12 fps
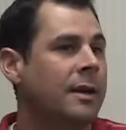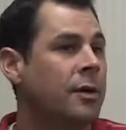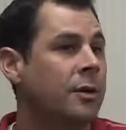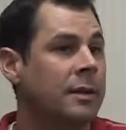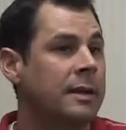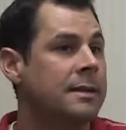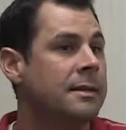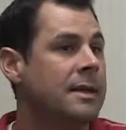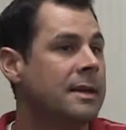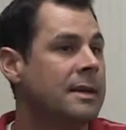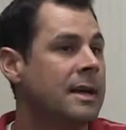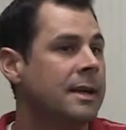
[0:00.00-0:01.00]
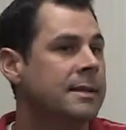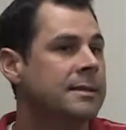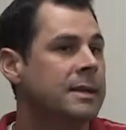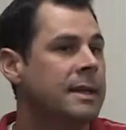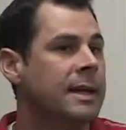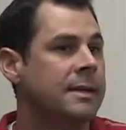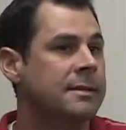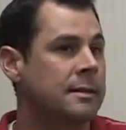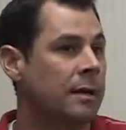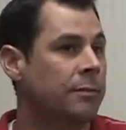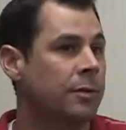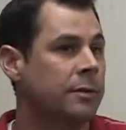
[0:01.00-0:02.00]
Currently, the city has
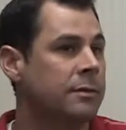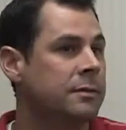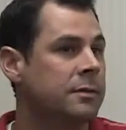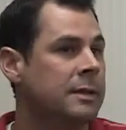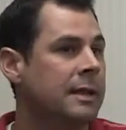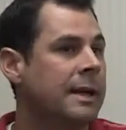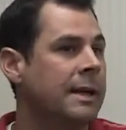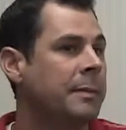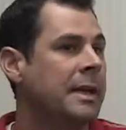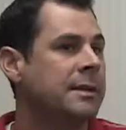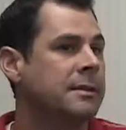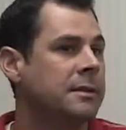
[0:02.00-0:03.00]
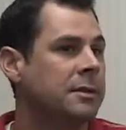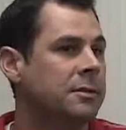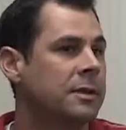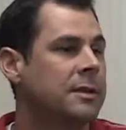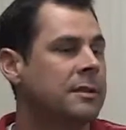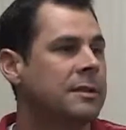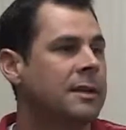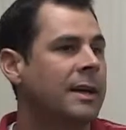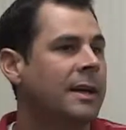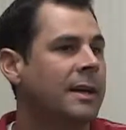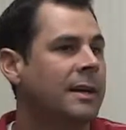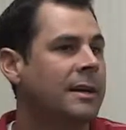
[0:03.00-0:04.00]
several street lighting maintenance districts.
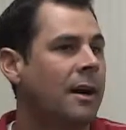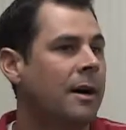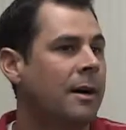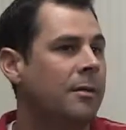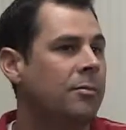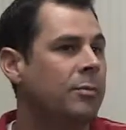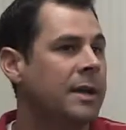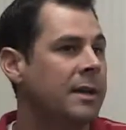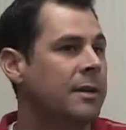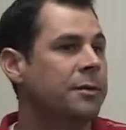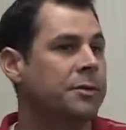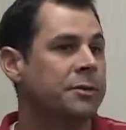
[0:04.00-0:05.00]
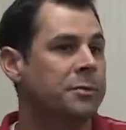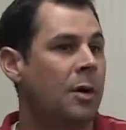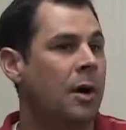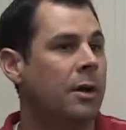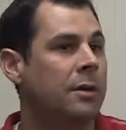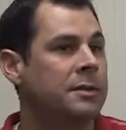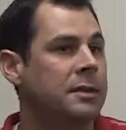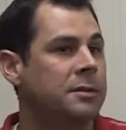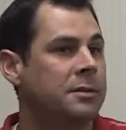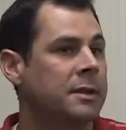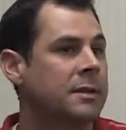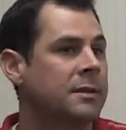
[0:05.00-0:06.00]
Many of those are small
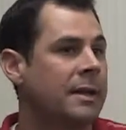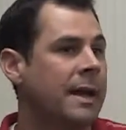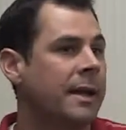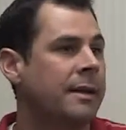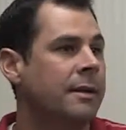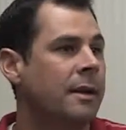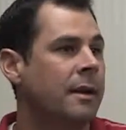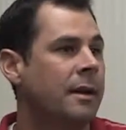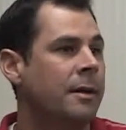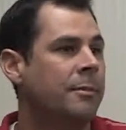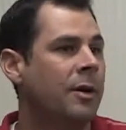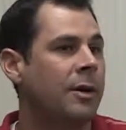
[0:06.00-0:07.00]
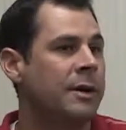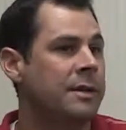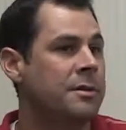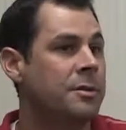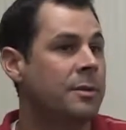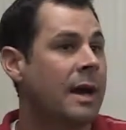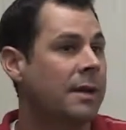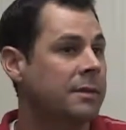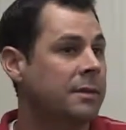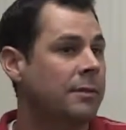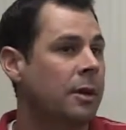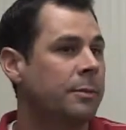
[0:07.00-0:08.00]
districts that are in new
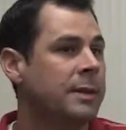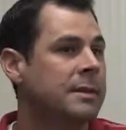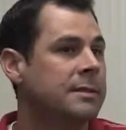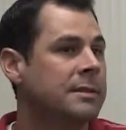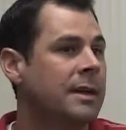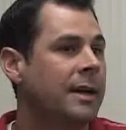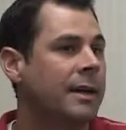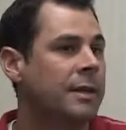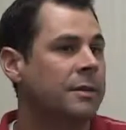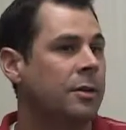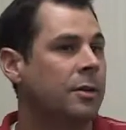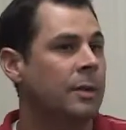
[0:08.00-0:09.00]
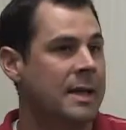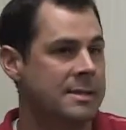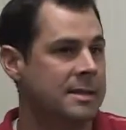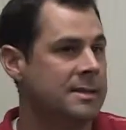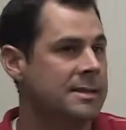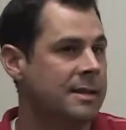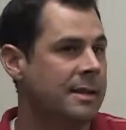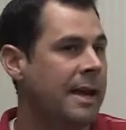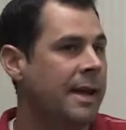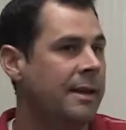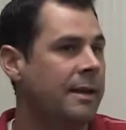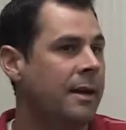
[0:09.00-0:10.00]
housing developments, so the residents in
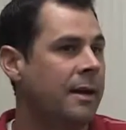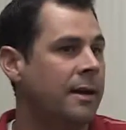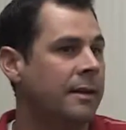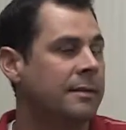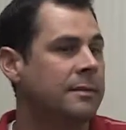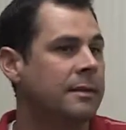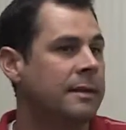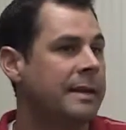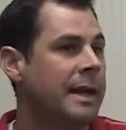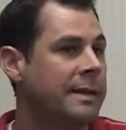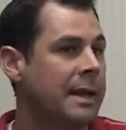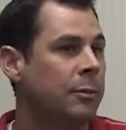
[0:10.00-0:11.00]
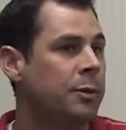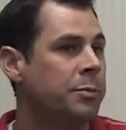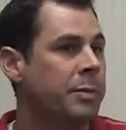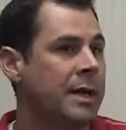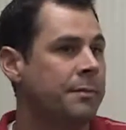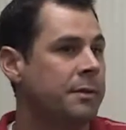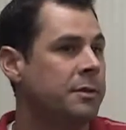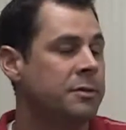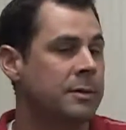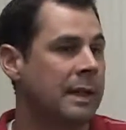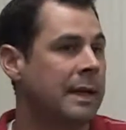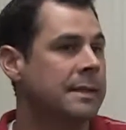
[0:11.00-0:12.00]
that neighborhood pay for the
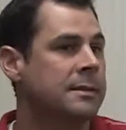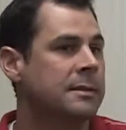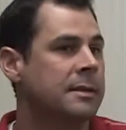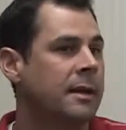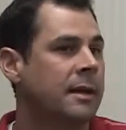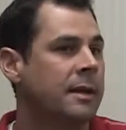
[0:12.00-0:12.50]
street lights.